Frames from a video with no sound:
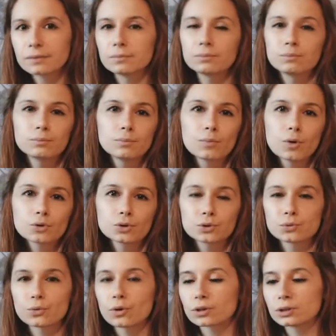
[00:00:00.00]

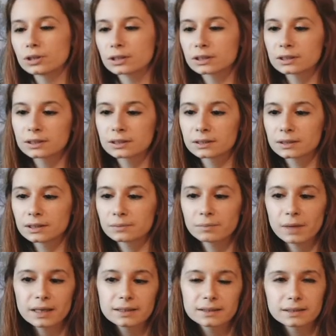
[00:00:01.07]
most warders, it
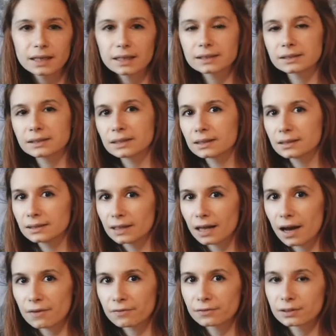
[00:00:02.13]
made sense that
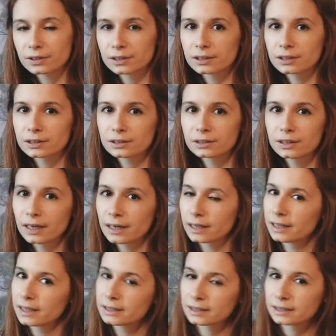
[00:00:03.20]
after
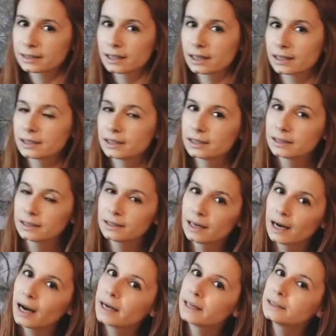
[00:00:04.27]
Darius die,
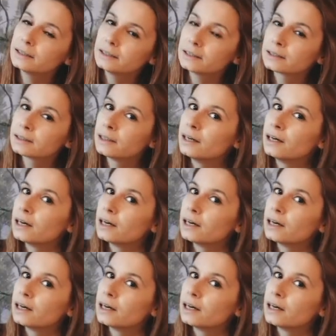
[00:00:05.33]
dies,